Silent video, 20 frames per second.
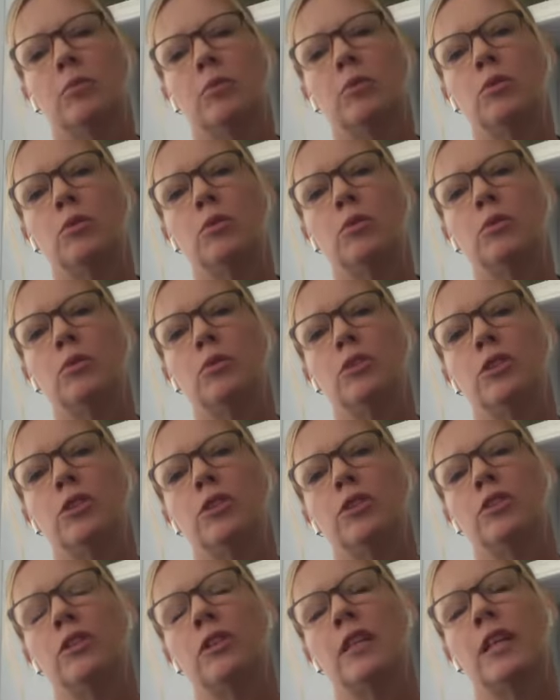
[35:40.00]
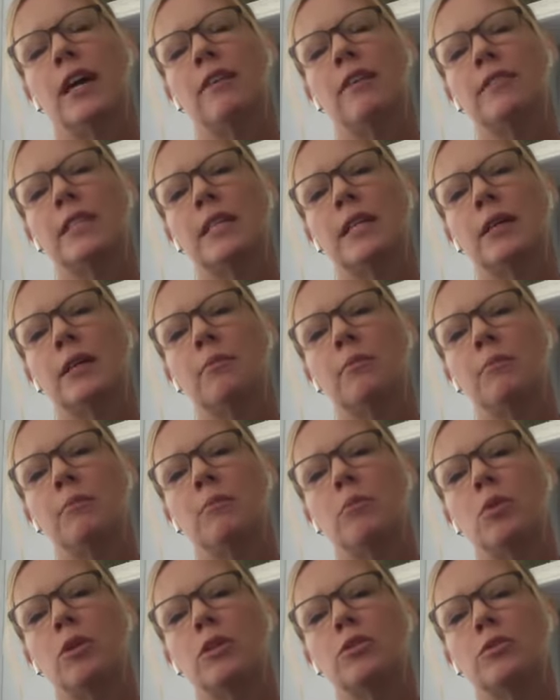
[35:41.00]
Pull your left hip
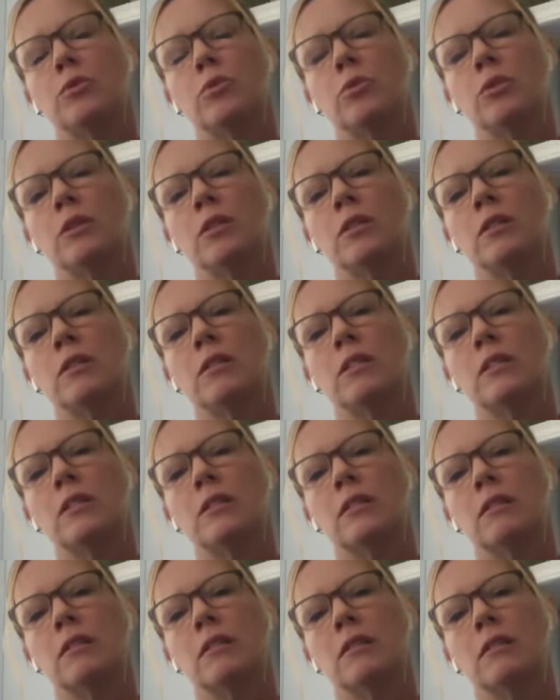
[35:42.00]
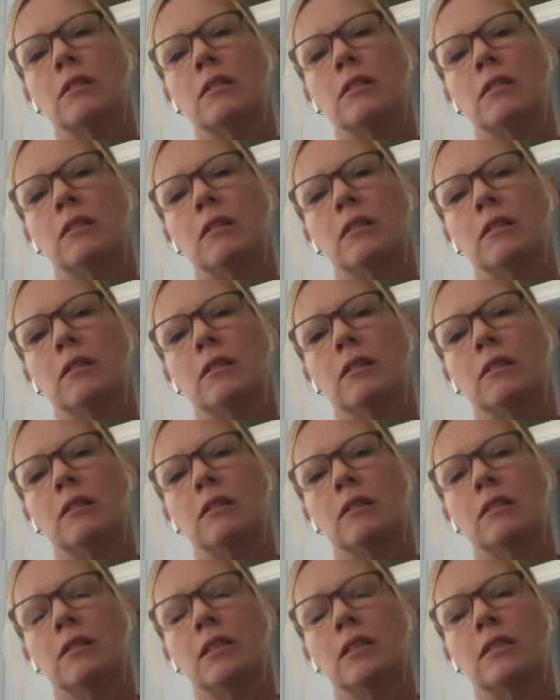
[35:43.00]
more towards
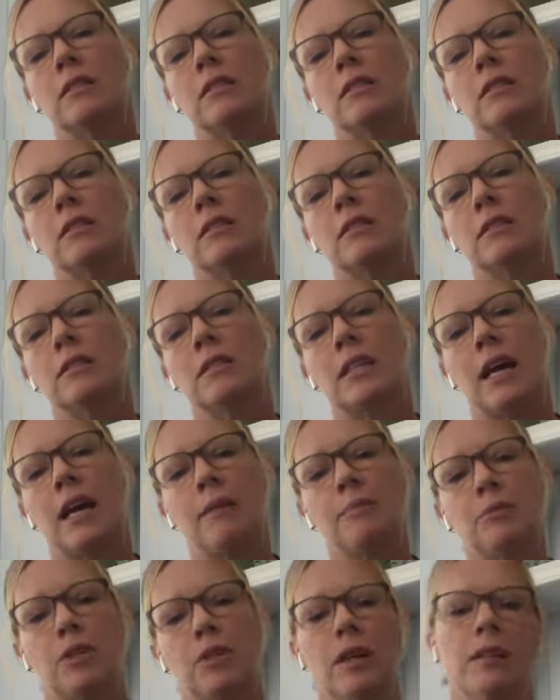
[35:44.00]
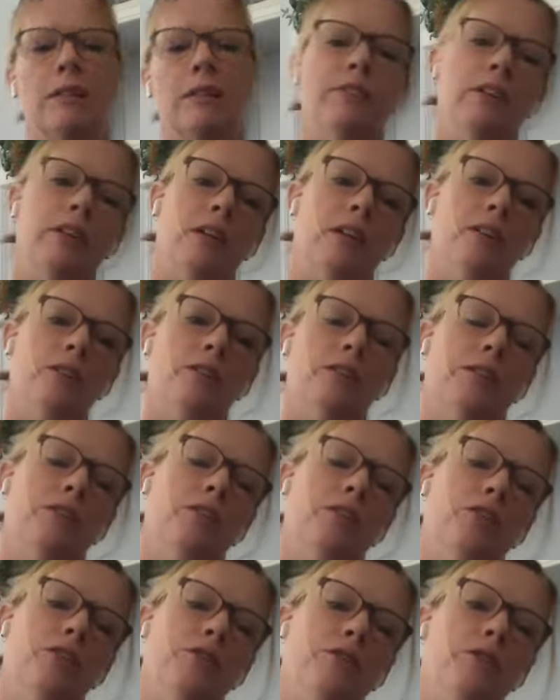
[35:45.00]
the side. I'm trying to figure out a
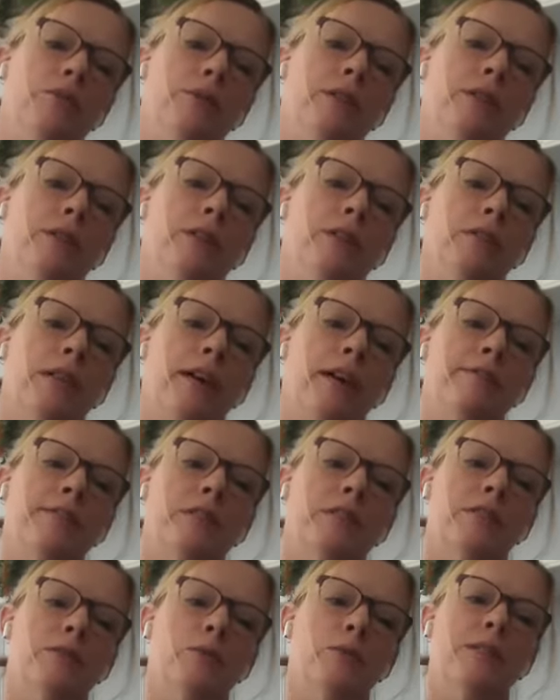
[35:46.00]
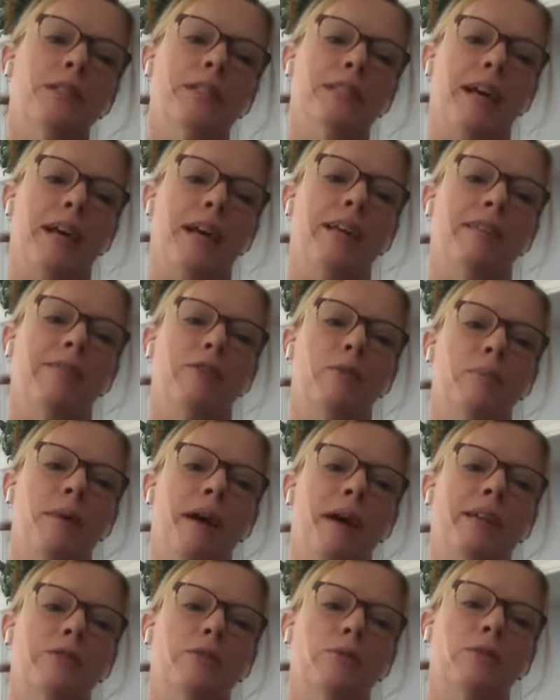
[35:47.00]
good cue here. Left toward the side of your
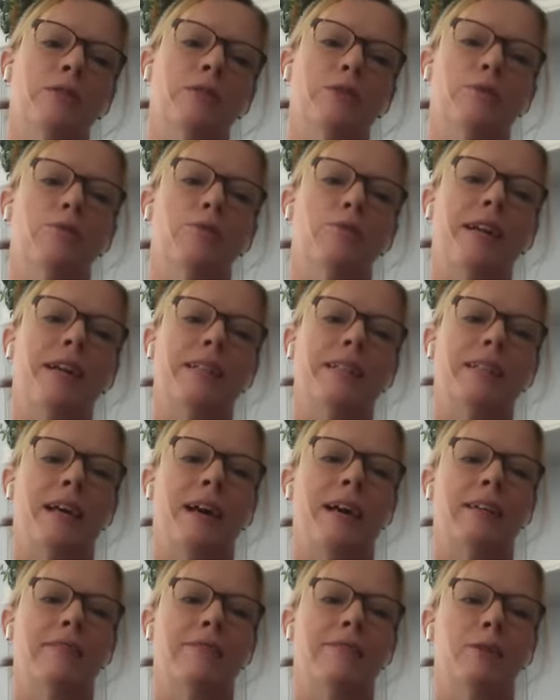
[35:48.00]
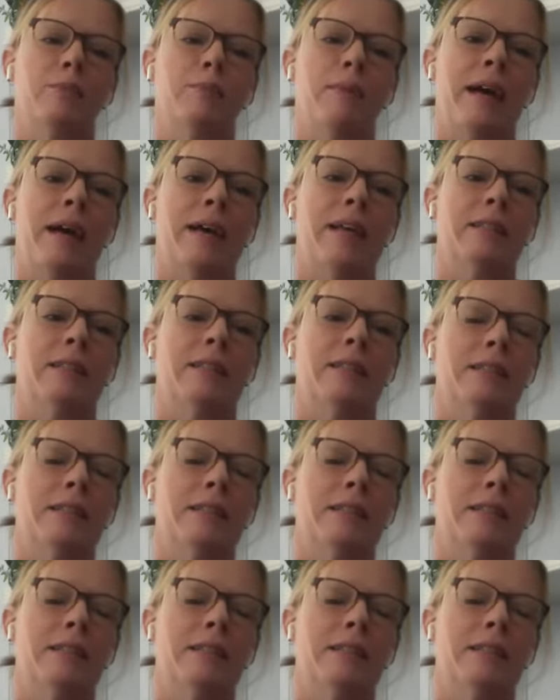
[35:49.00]
mat, towards the right side of your mat.